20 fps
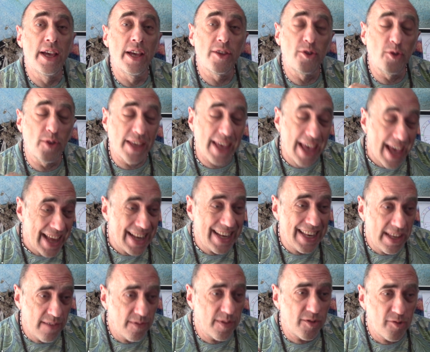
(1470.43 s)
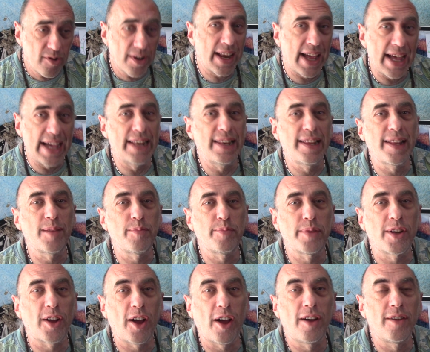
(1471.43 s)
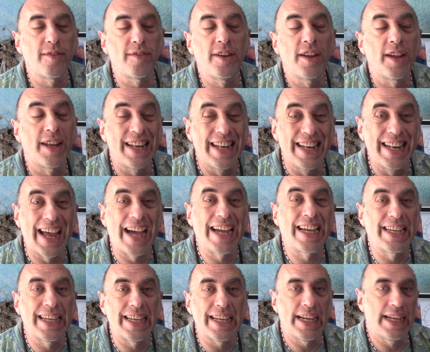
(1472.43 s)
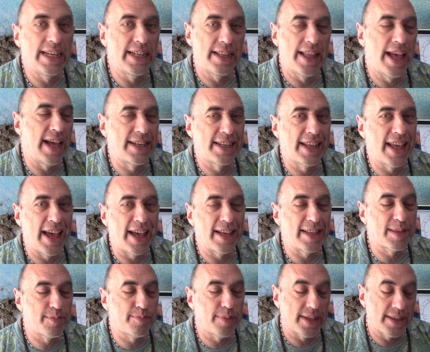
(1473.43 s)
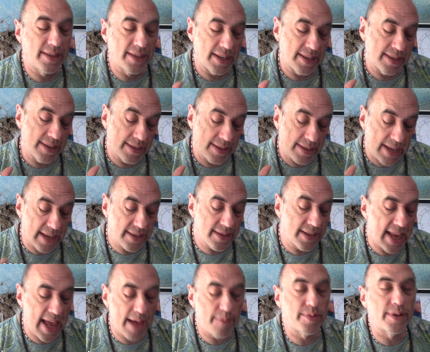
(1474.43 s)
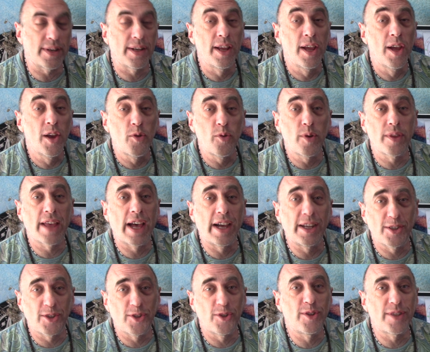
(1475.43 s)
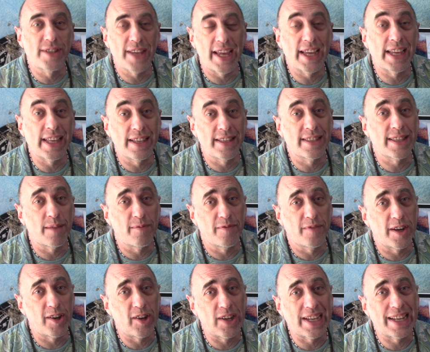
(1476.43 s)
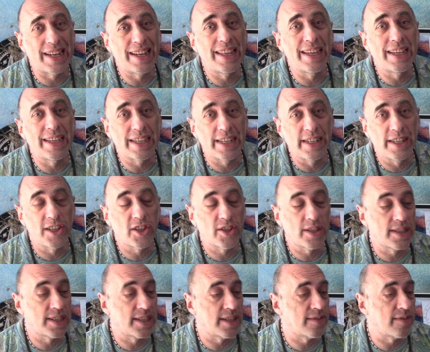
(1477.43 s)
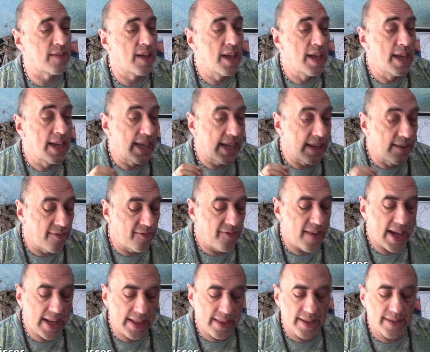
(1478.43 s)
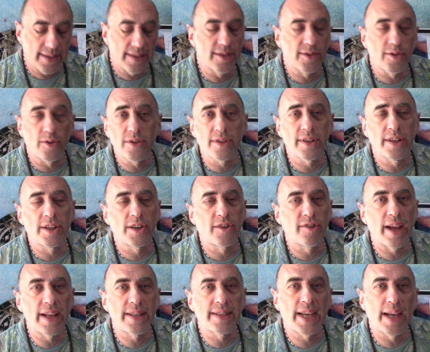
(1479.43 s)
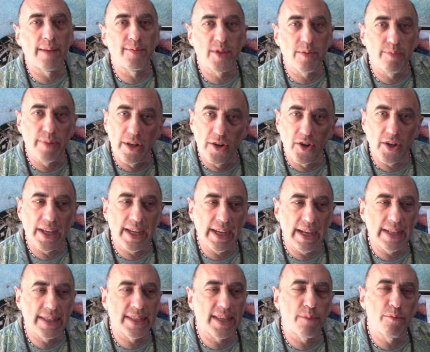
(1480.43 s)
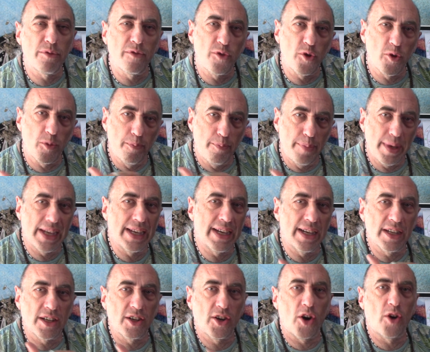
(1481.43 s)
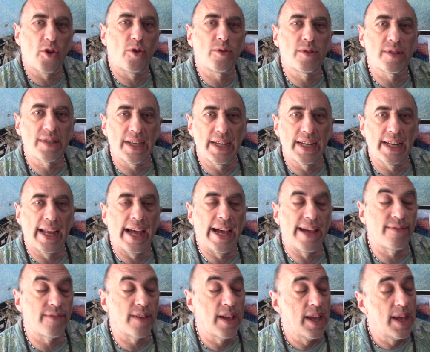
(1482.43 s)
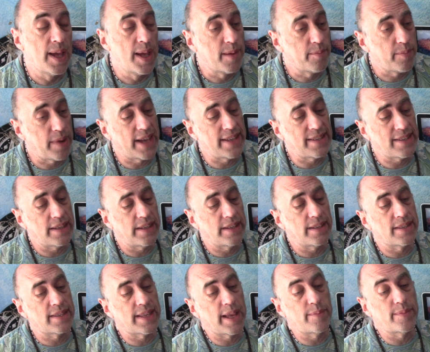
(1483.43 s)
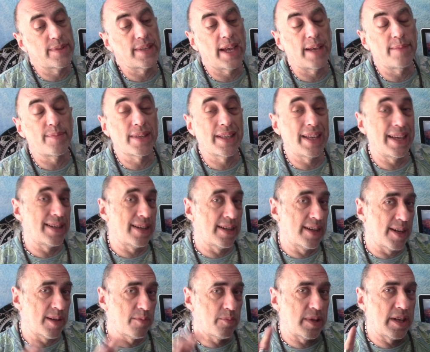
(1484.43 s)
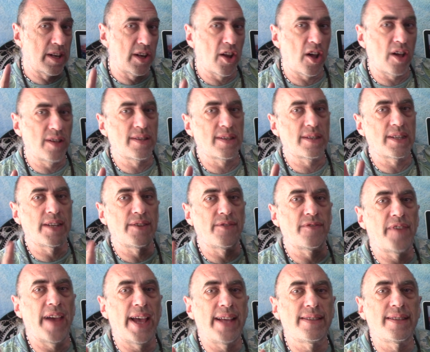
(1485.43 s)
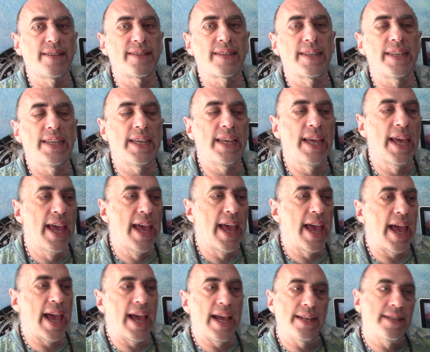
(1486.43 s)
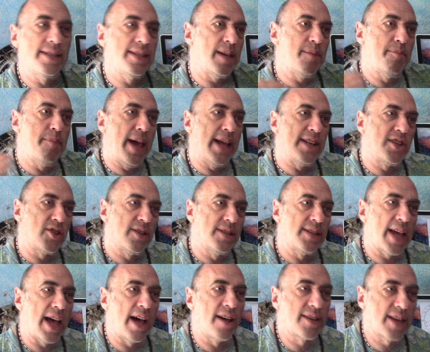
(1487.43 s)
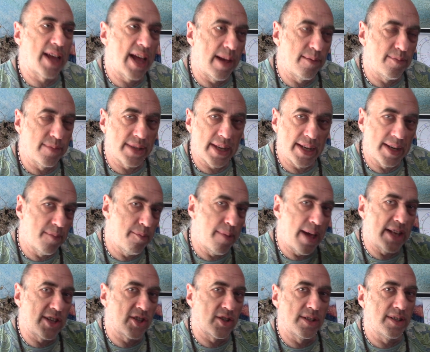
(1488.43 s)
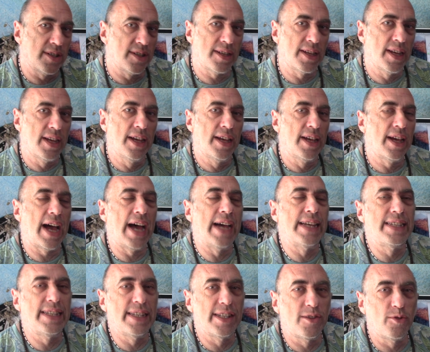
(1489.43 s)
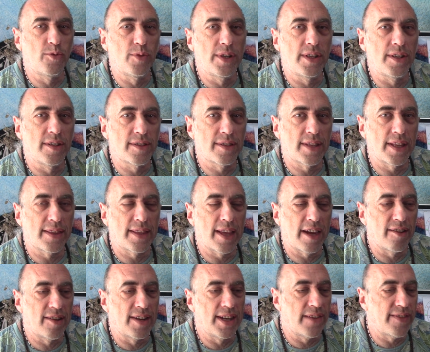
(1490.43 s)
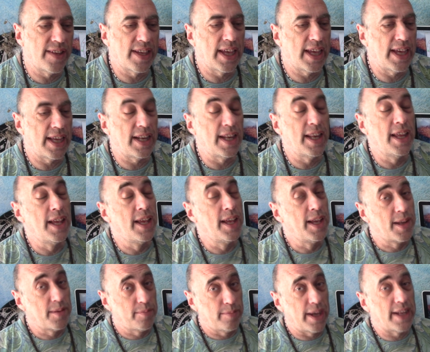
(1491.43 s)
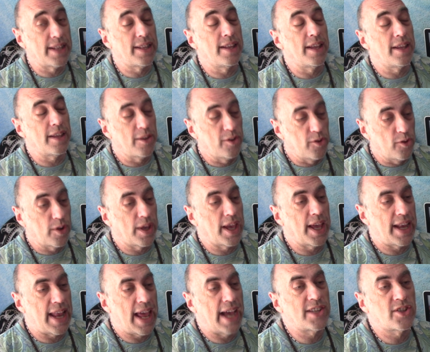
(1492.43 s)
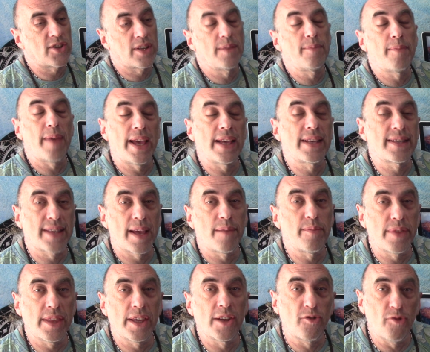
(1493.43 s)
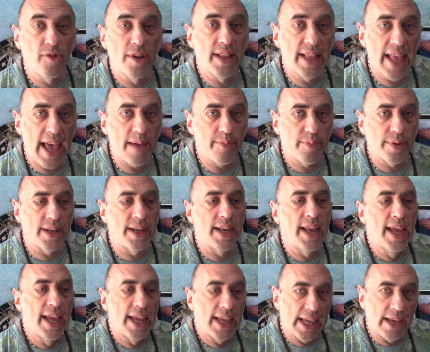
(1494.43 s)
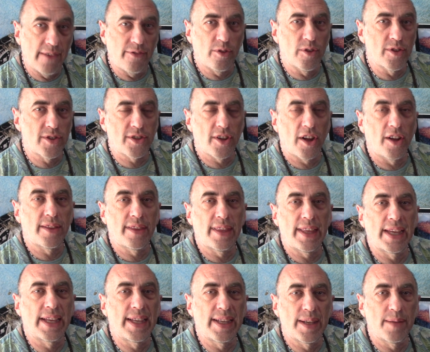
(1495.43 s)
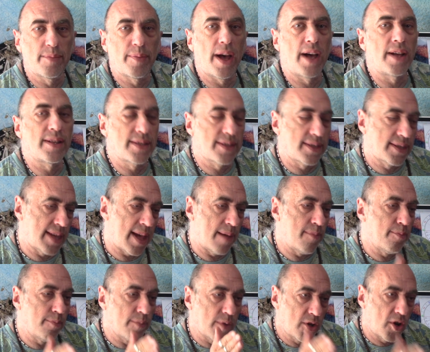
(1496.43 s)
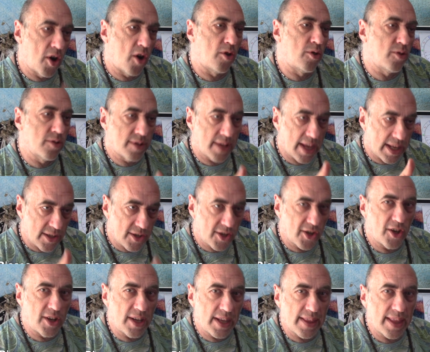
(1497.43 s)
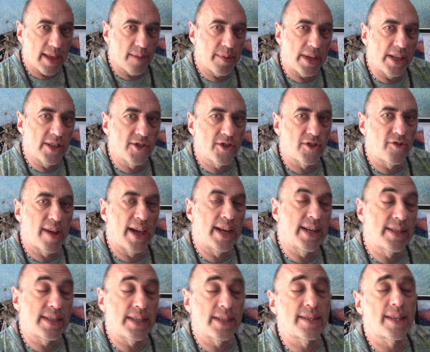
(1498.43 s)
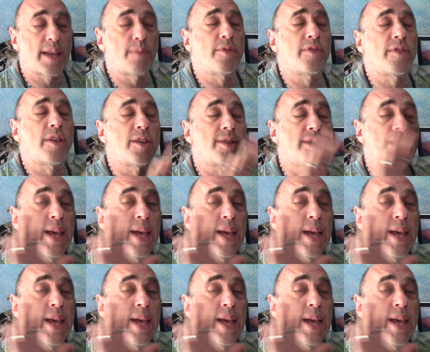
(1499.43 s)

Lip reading: You can even rely a little bit on luck in that case, but this doesn't happen without you taking some very clear initiative. In fact, this is also a great time to be looking at some of your bigger goals in life. Pisceans sometimes get a little bit lost in fantasy and imagined outcomes and imagined ideal worlds that they're living in, but you can actually make something real happen if you start thinking about some goals and turning them into reality. Some of those